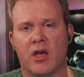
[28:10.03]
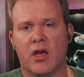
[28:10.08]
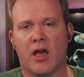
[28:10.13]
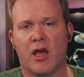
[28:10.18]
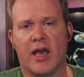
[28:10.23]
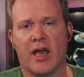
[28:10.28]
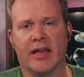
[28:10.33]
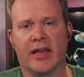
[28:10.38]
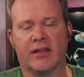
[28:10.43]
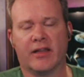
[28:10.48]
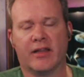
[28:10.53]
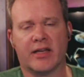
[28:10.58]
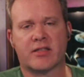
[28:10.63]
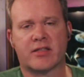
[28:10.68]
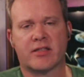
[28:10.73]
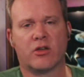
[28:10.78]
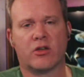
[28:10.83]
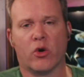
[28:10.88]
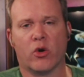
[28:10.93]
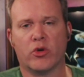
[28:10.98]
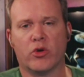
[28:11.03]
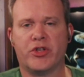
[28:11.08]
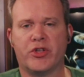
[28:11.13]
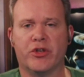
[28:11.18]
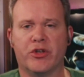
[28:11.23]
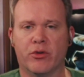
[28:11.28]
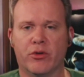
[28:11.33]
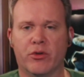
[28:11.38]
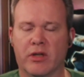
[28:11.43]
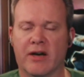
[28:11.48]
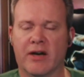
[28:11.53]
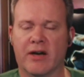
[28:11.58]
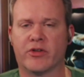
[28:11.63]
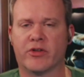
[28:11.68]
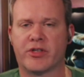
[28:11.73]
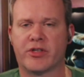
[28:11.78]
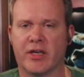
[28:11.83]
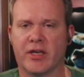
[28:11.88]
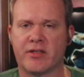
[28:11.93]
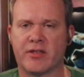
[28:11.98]
and let's go to level
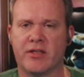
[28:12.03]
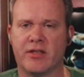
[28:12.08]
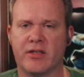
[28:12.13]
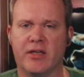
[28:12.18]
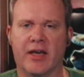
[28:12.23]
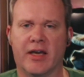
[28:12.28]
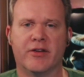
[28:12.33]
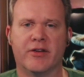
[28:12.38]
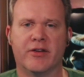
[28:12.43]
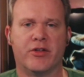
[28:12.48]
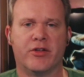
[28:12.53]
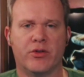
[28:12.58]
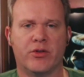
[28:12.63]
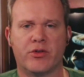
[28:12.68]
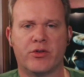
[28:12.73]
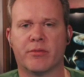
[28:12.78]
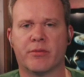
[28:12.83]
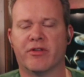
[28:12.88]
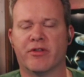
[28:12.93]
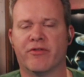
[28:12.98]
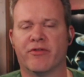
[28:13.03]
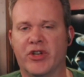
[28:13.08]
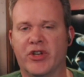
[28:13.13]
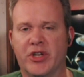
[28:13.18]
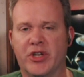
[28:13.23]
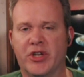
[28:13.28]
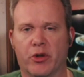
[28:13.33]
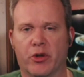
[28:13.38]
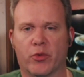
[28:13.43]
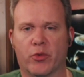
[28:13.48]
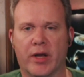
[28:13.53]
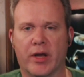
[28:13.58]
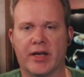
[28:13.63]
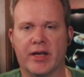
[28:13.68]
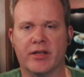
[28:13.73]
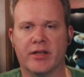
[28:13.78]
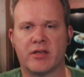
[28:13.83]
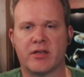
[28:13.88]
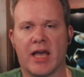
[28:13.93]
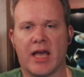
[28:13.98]
60 and do some of the vanilla
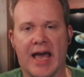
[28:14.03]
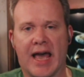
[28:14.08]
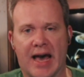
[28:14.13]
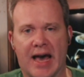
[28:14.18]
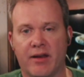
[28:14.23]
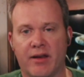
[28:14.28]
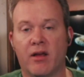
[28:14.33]
raids at